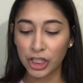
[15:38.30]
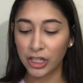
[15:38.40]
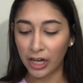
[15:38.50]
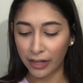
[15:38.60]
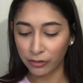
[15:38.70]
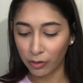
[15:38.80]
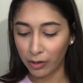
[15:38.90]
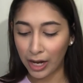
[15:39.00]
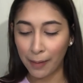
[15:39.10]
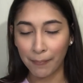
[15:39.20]
chingando
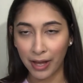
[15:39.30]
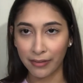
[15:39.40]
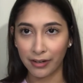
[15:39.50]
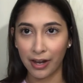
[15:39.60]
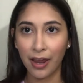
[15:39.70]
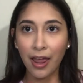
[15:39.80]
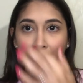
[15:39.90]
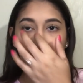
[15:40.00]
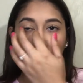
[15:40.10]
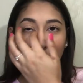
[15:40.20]
la madre.
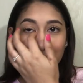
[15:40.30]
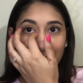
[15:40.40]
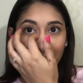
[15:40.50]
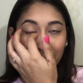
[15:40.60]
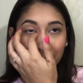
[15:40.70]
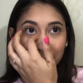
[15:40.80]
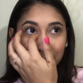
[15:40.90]
And I was like,